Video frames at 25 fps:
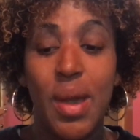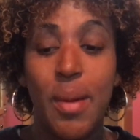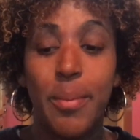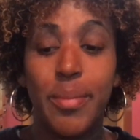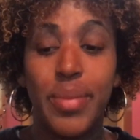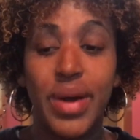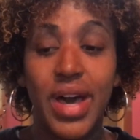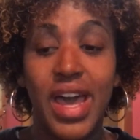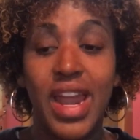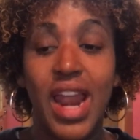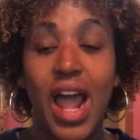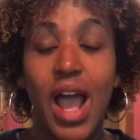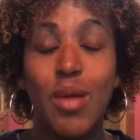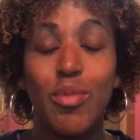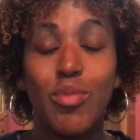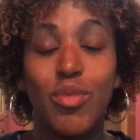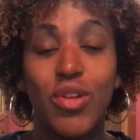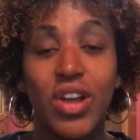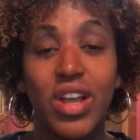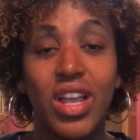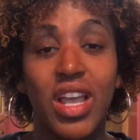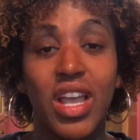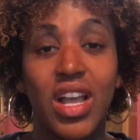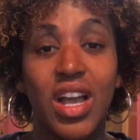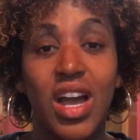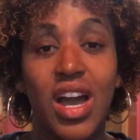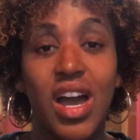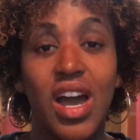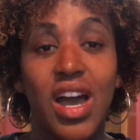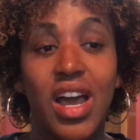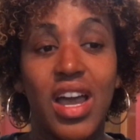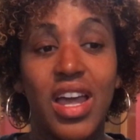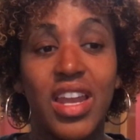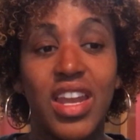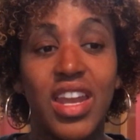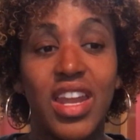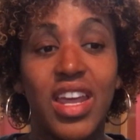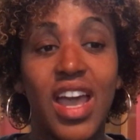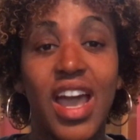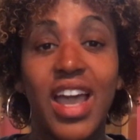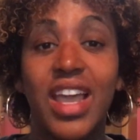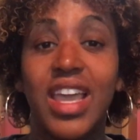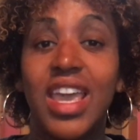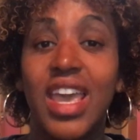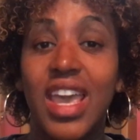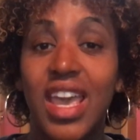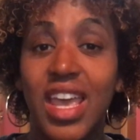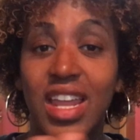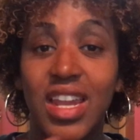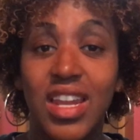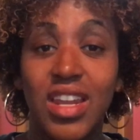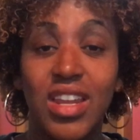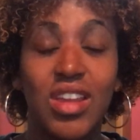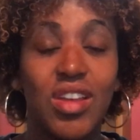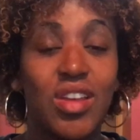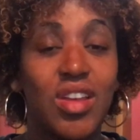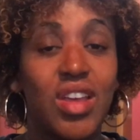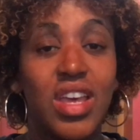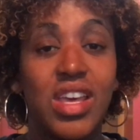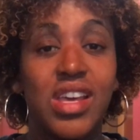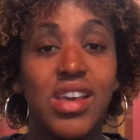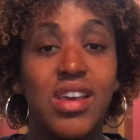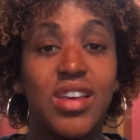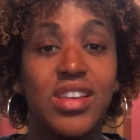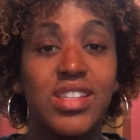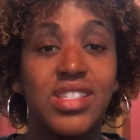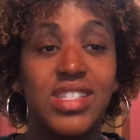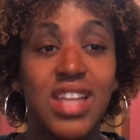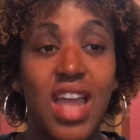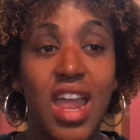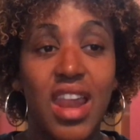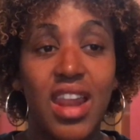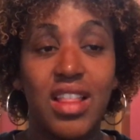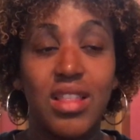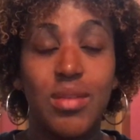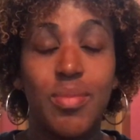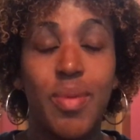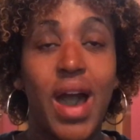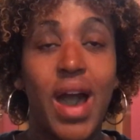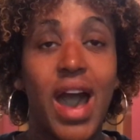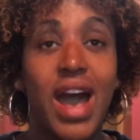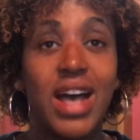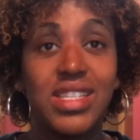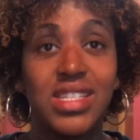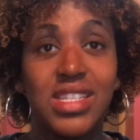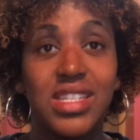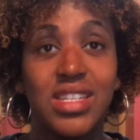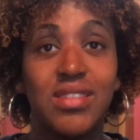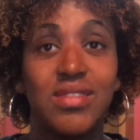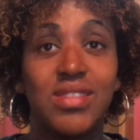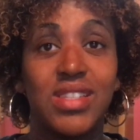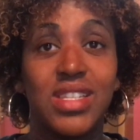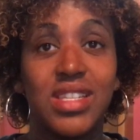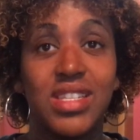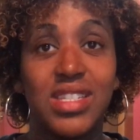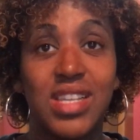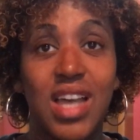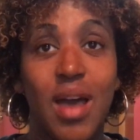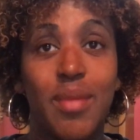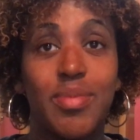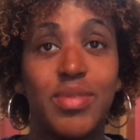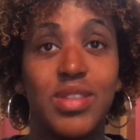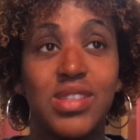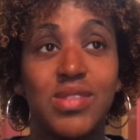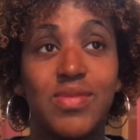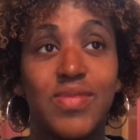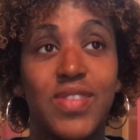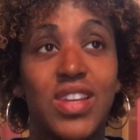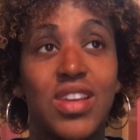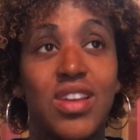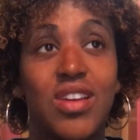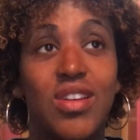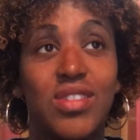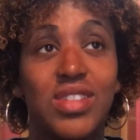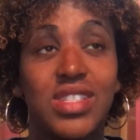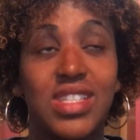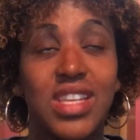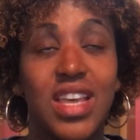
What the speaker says: But I'm working on, again, stating the positives in the top of this video